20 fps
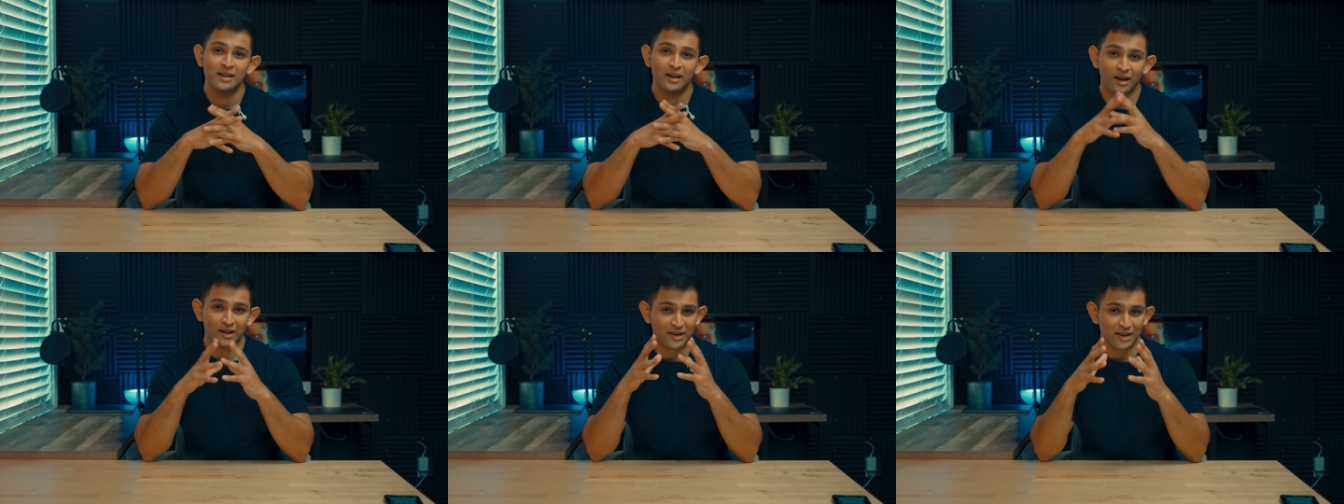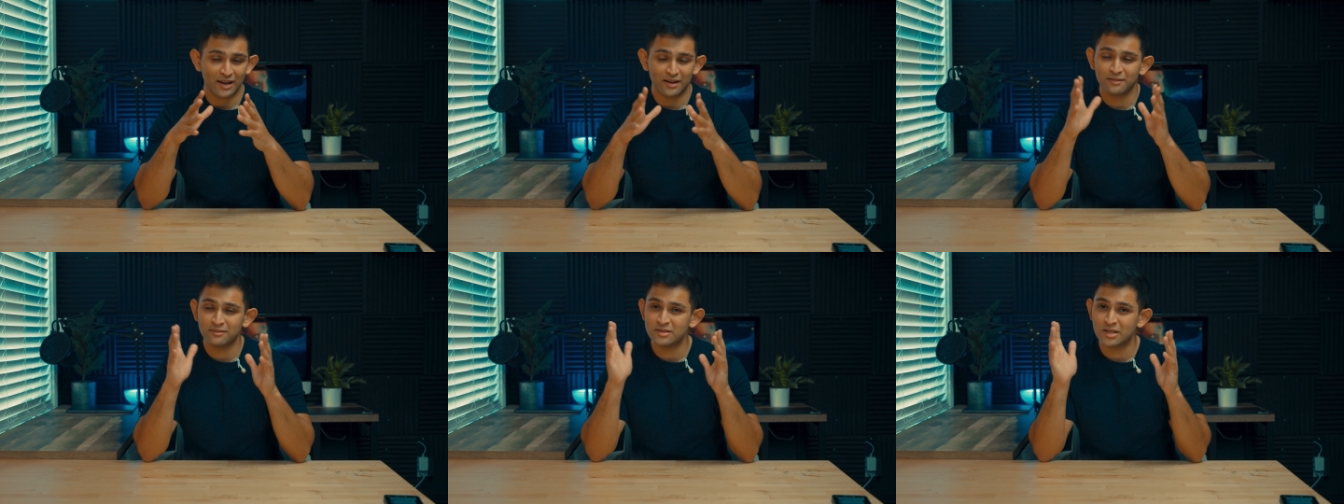
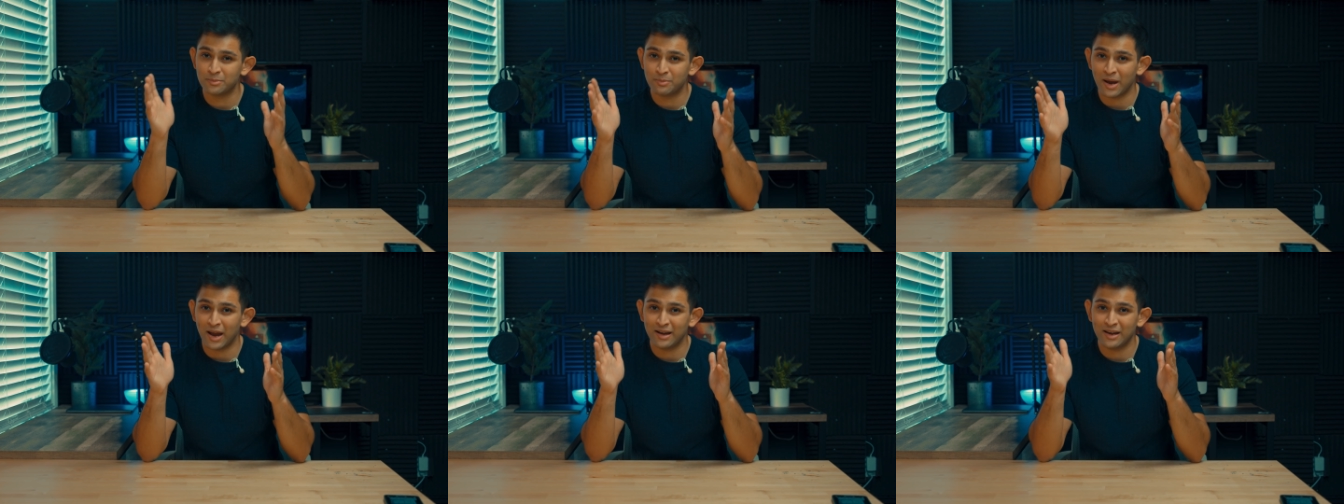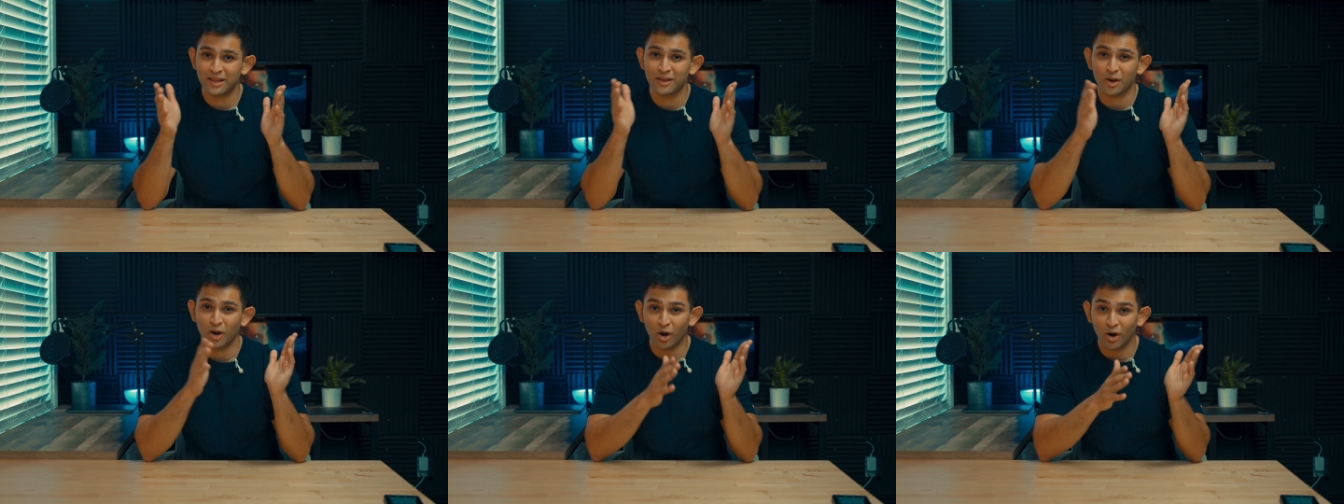Again,
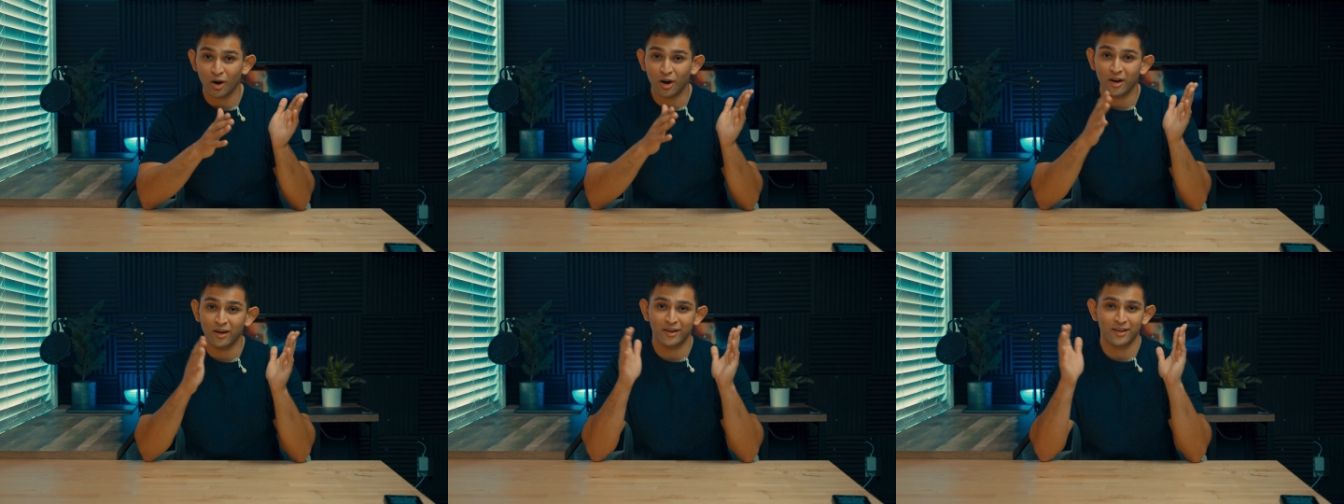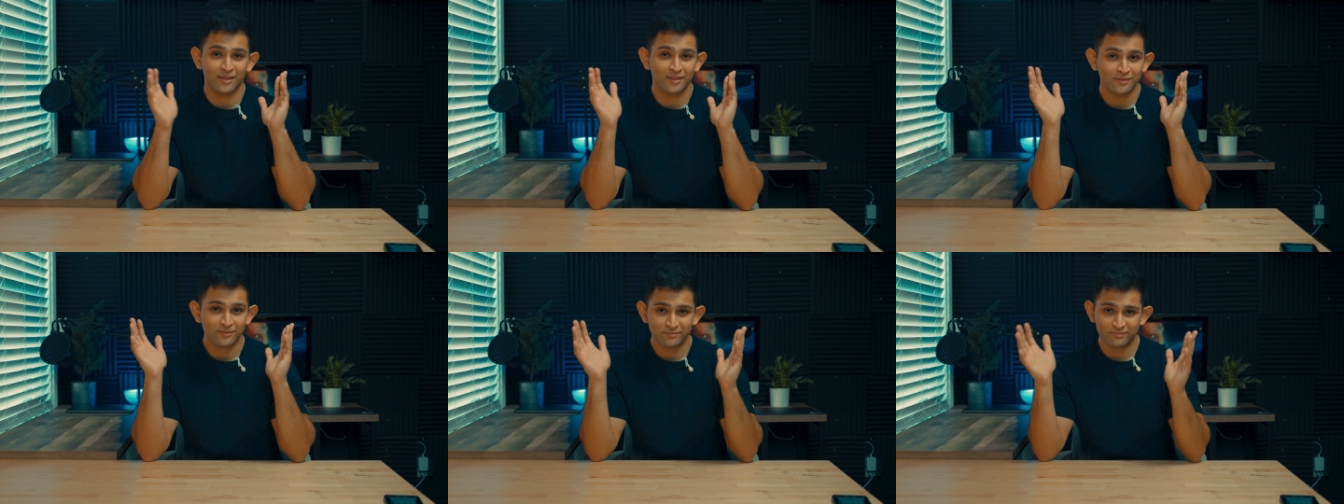depending
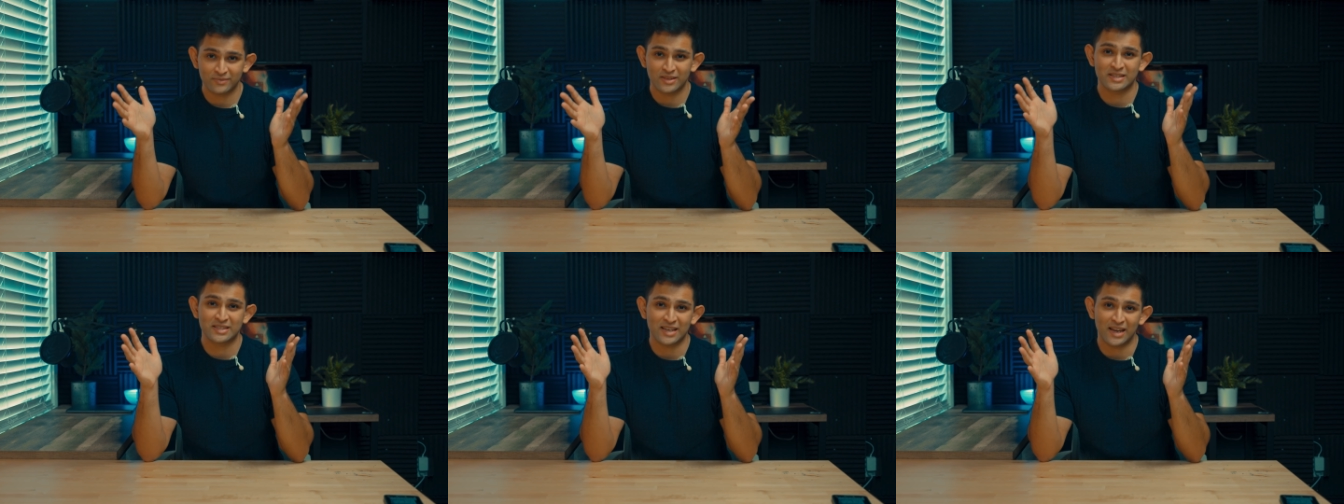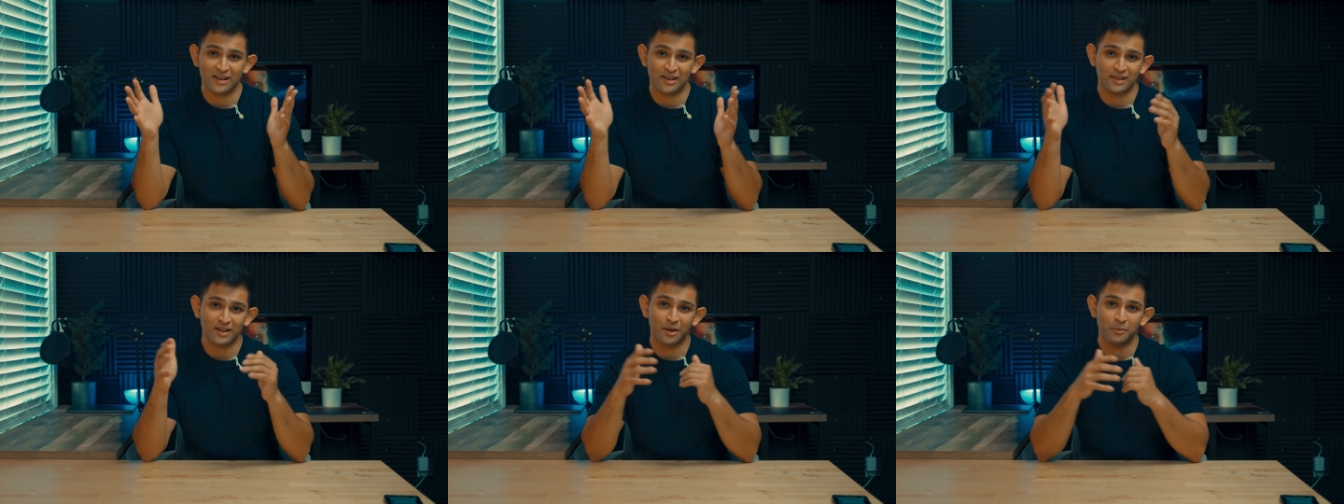on the
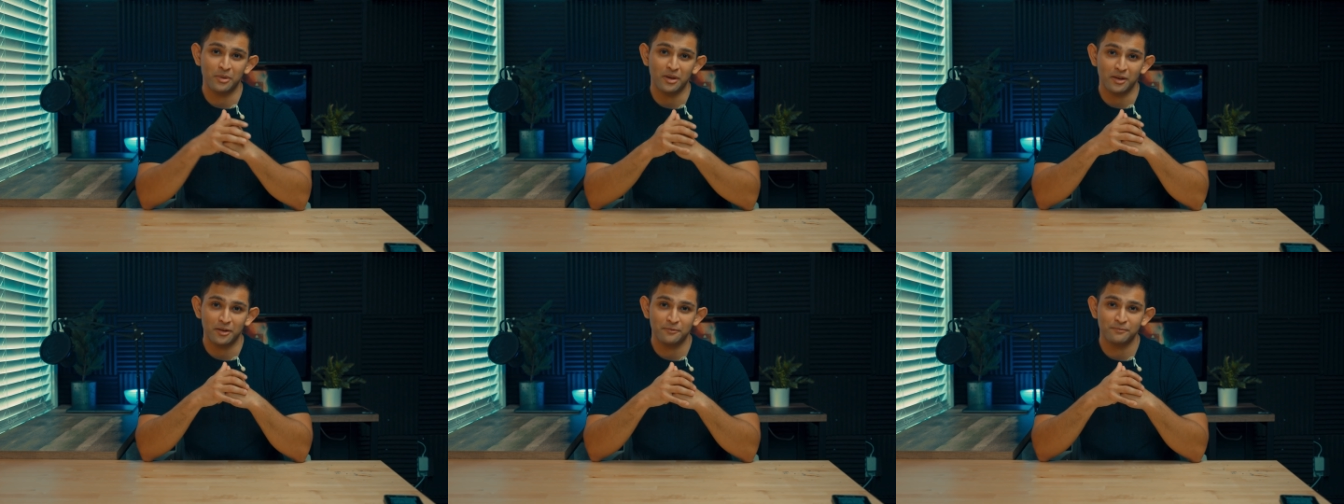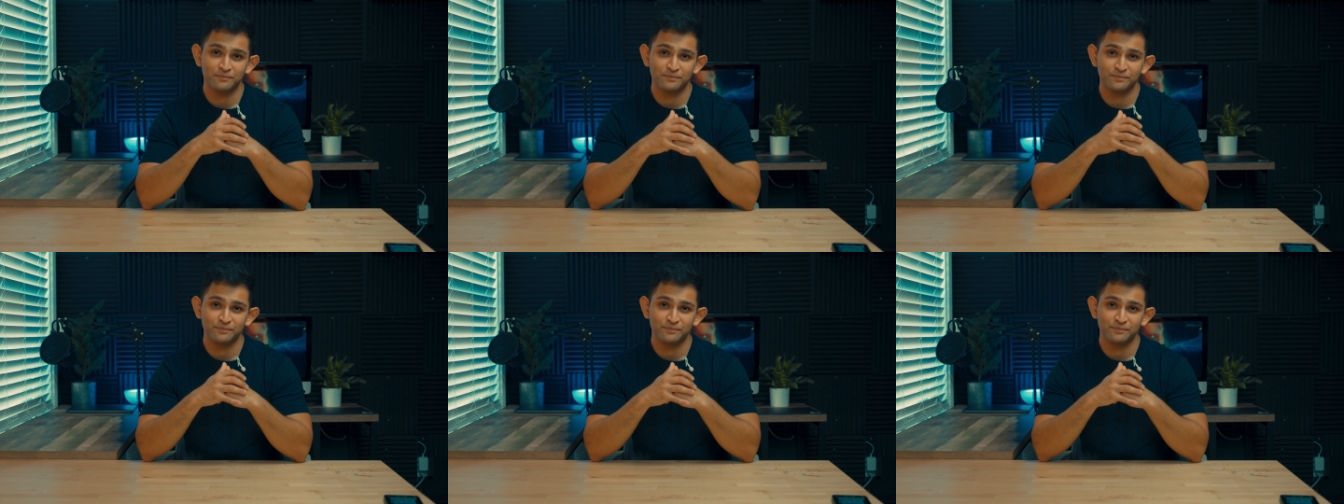setting I'm in.